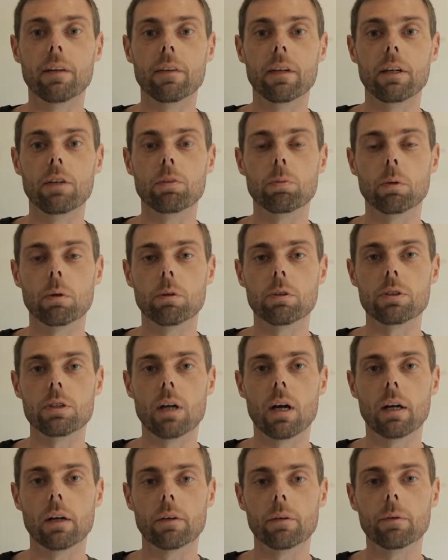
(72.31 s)
of these when I was
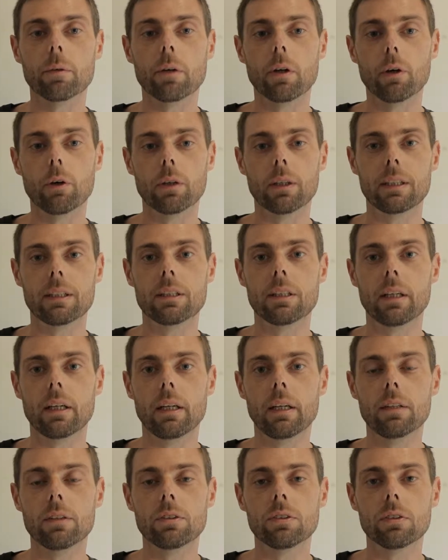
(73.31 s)
younger, in my early
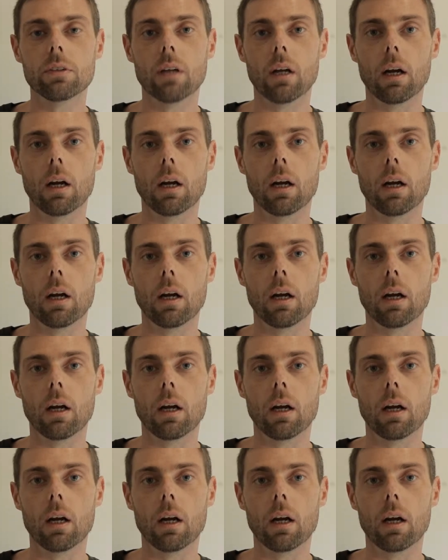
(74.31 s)
teens.